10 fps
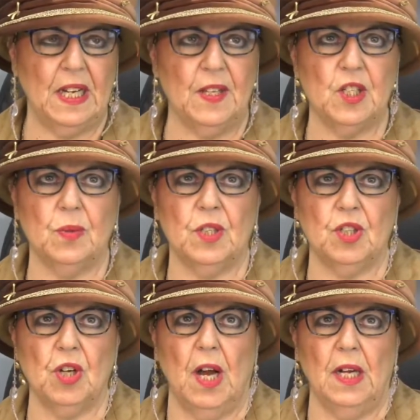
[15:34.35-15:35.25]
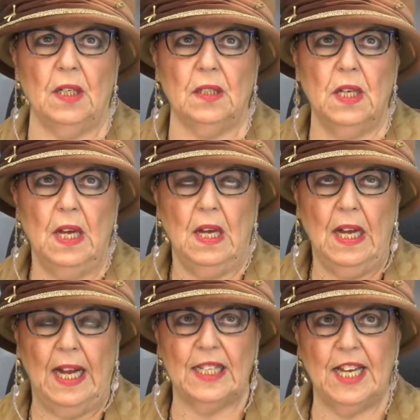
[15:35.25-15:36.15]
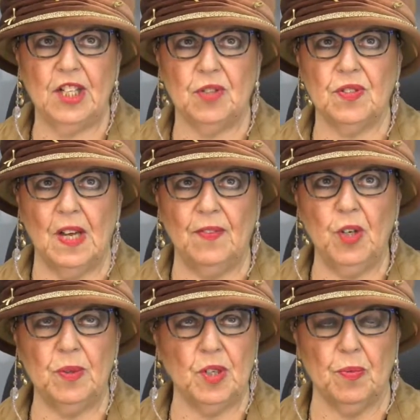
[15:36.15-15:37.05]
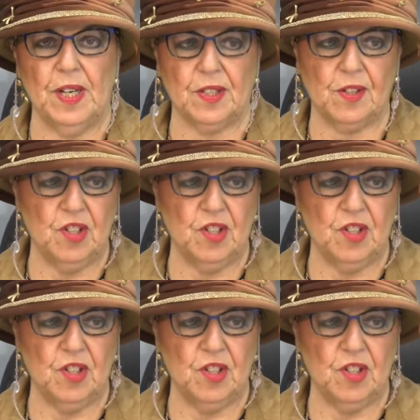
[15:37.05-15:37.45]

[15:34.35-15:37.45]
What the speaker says: And this was a child at the age of 7 who was at risk.